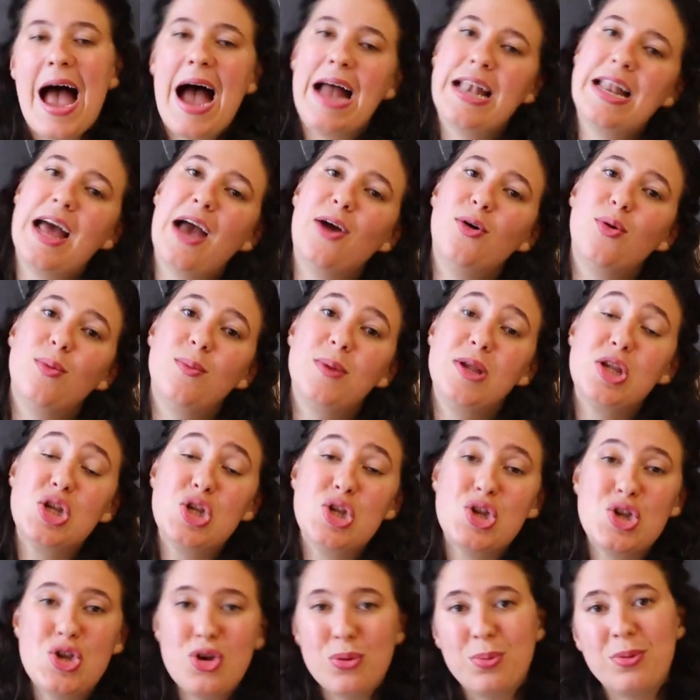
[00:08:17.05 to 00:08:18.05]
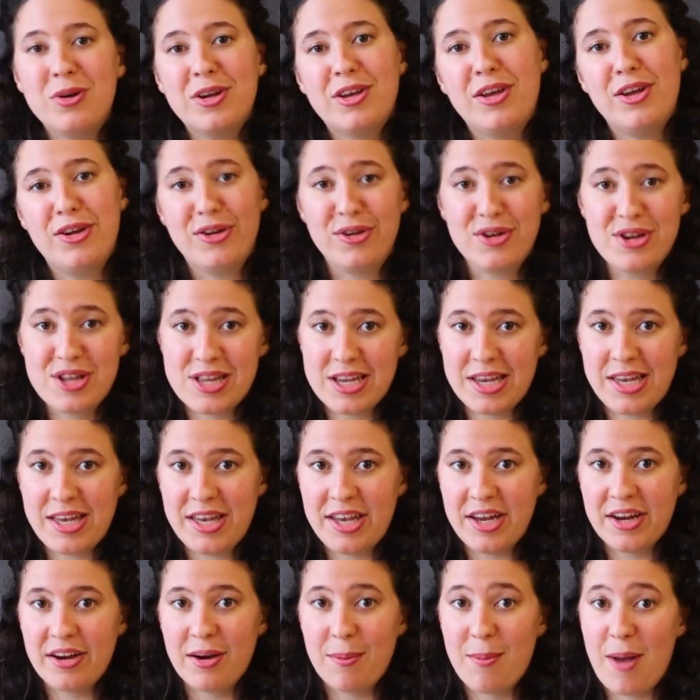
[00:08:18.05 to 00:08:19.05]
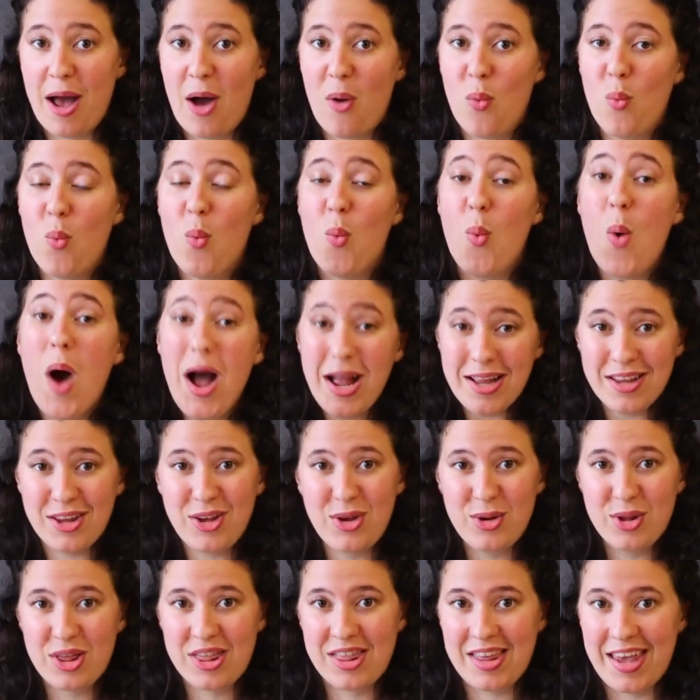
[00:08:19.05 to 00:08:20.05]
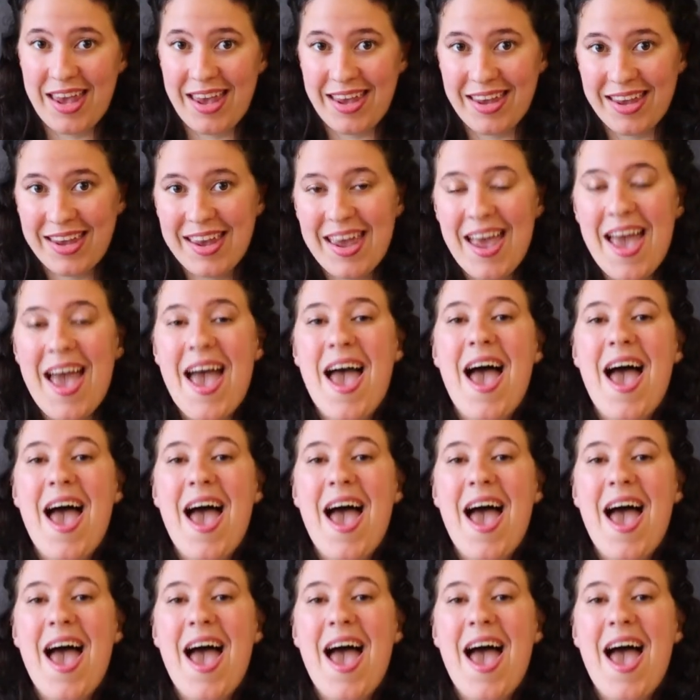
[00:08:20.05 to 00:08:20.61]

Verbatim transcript: and I will be super curious to hear about what you think